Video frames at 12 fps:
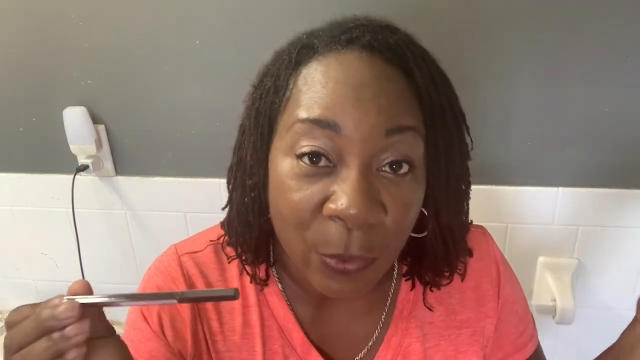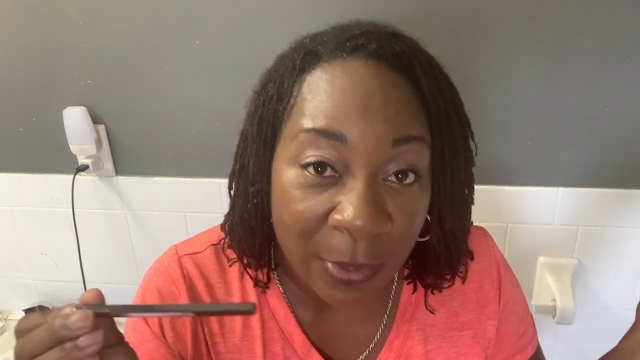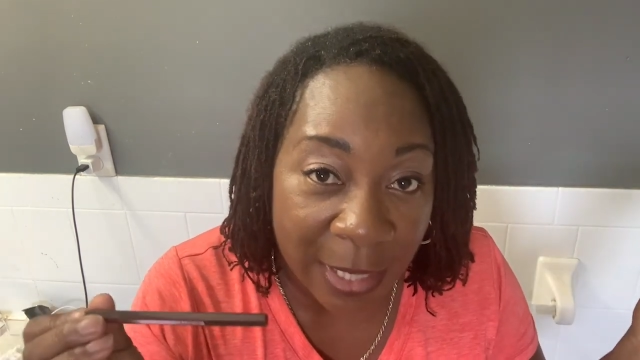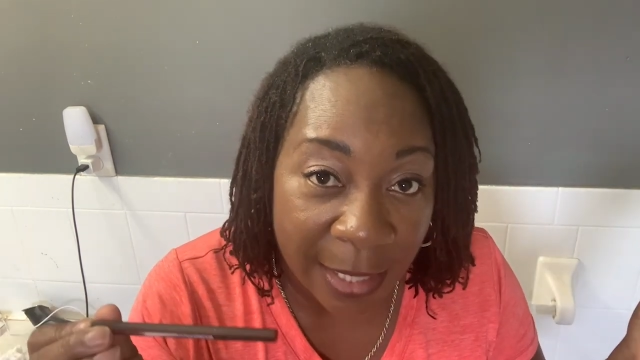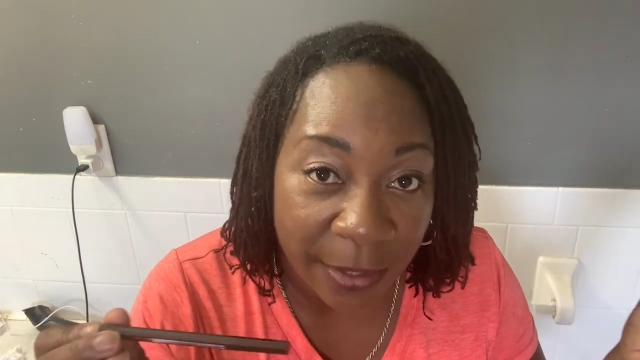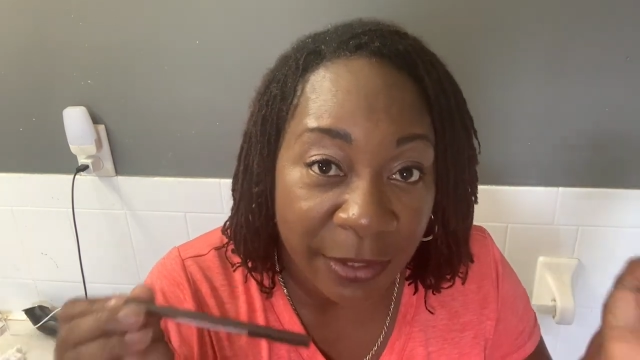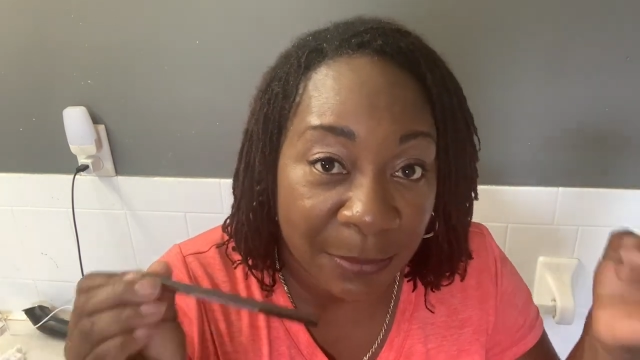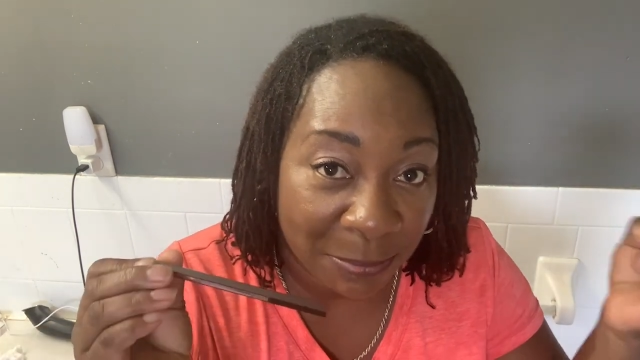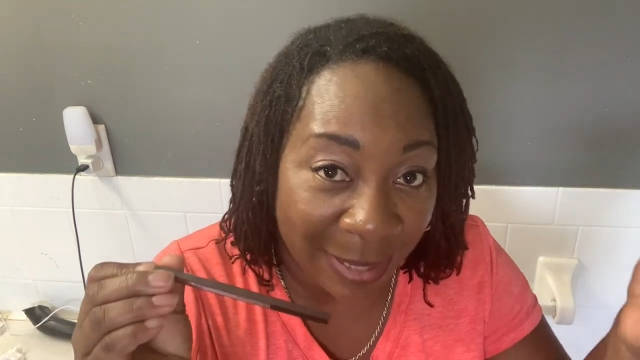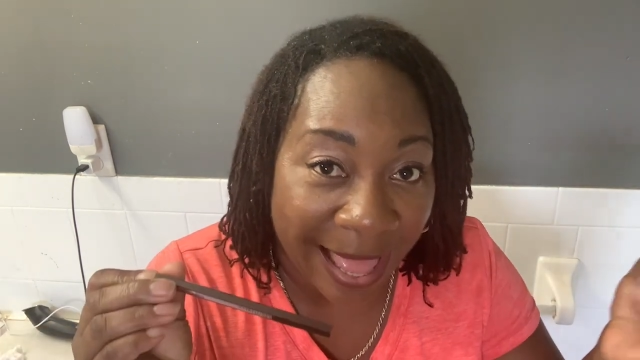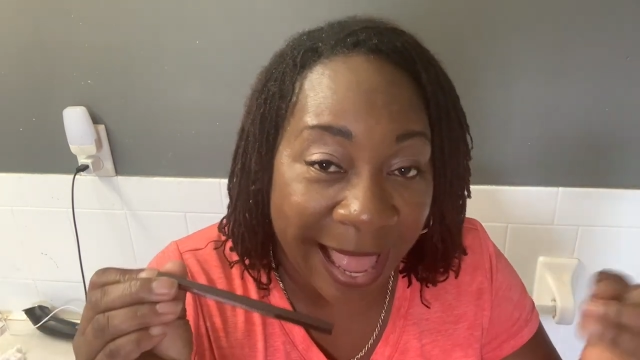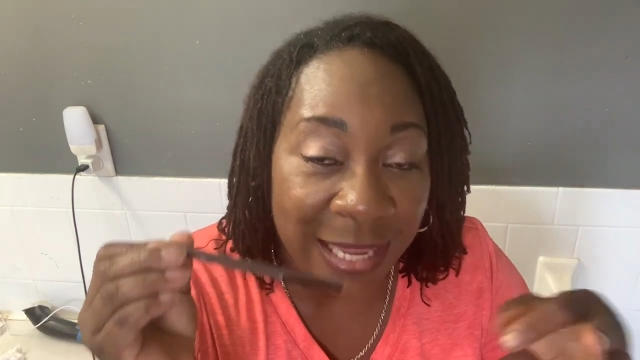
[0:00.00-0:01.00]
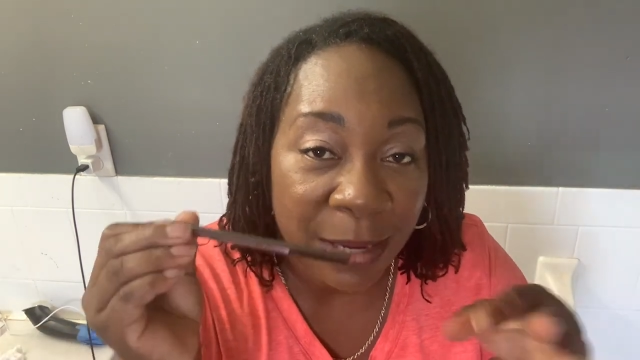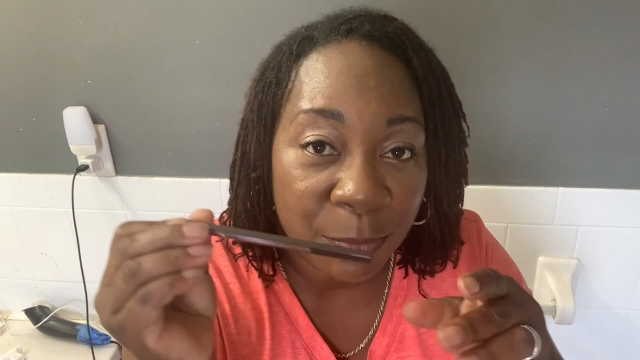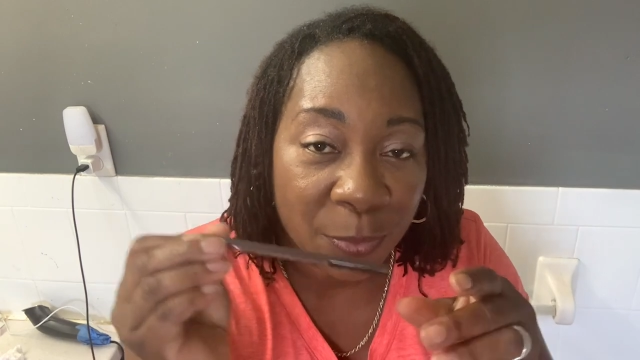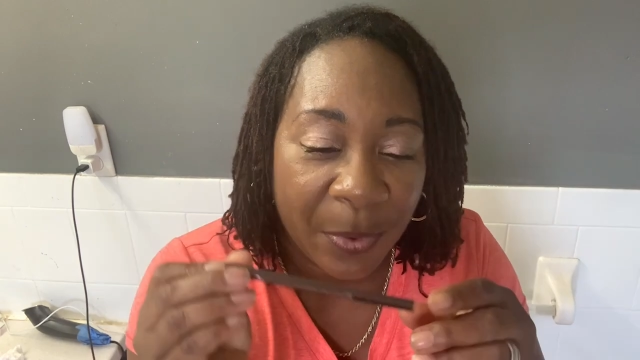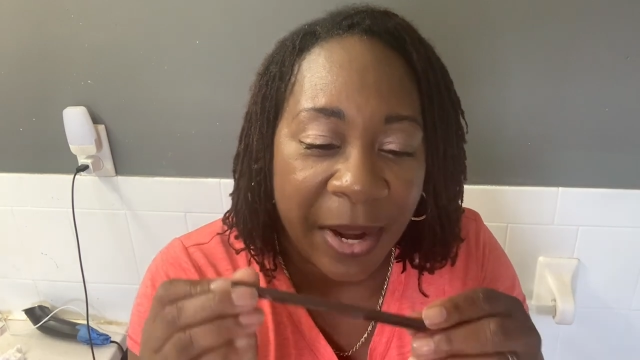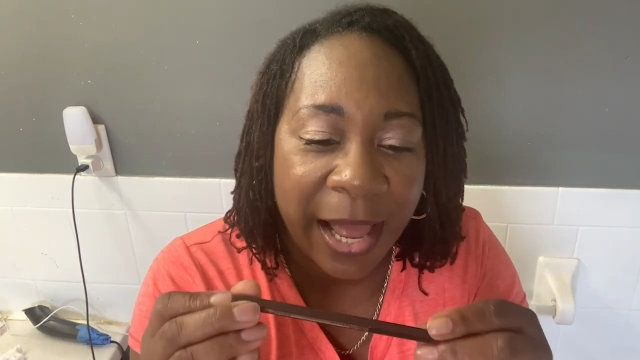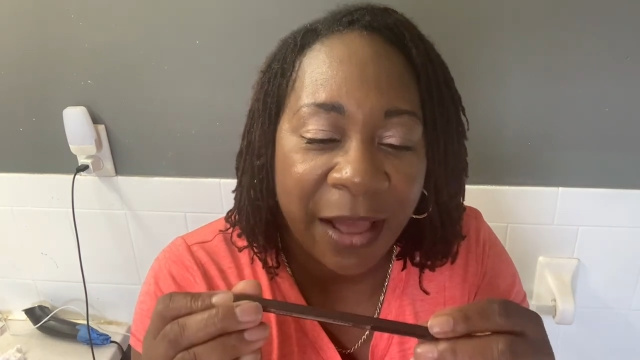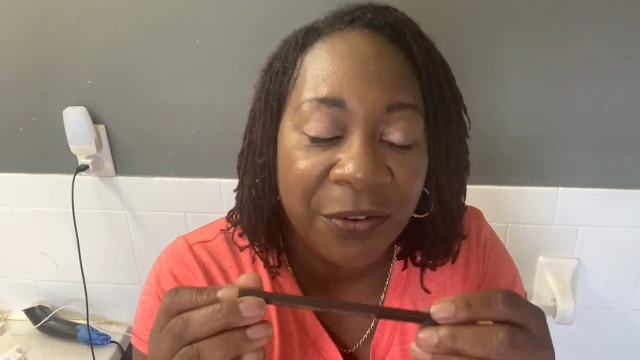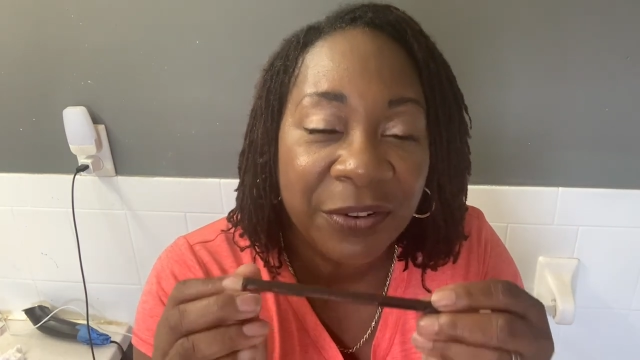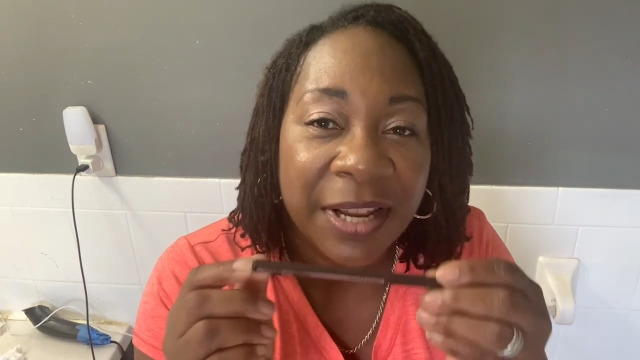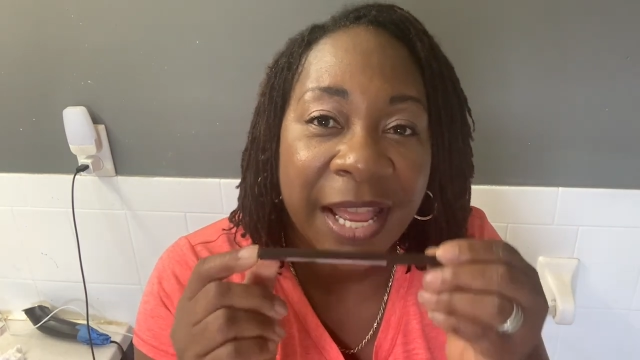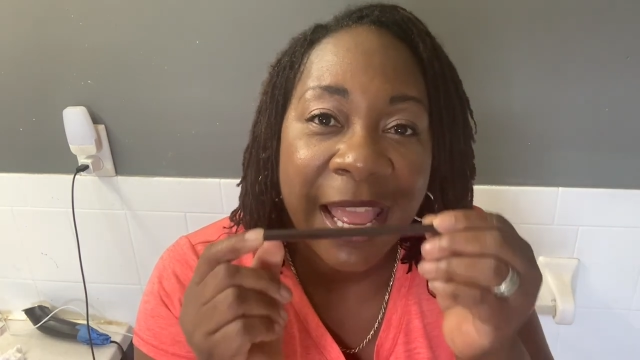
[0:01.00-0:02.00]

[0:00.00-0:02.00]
colors, black and brown,